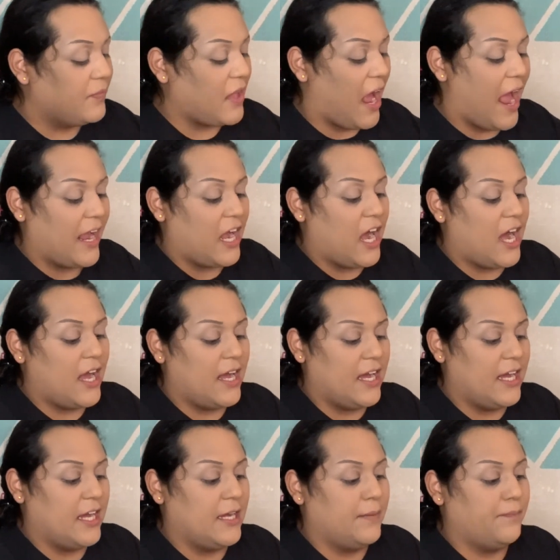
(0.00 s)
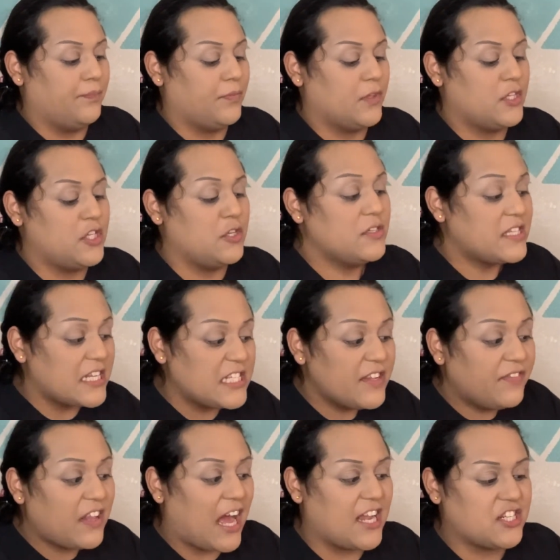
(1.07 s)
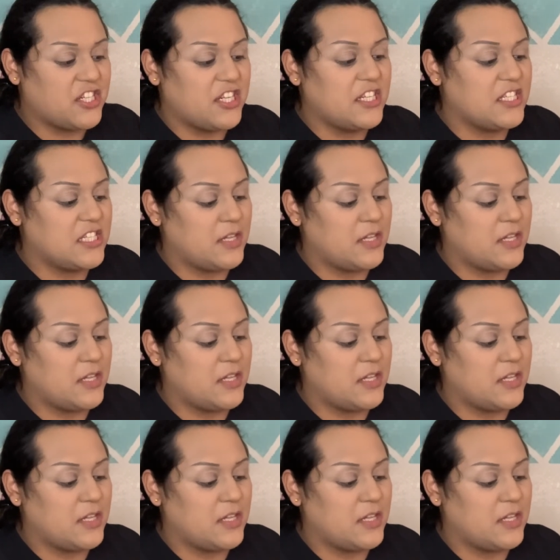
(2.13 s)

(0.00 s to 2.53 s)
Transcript: I got 2 sets of lashes.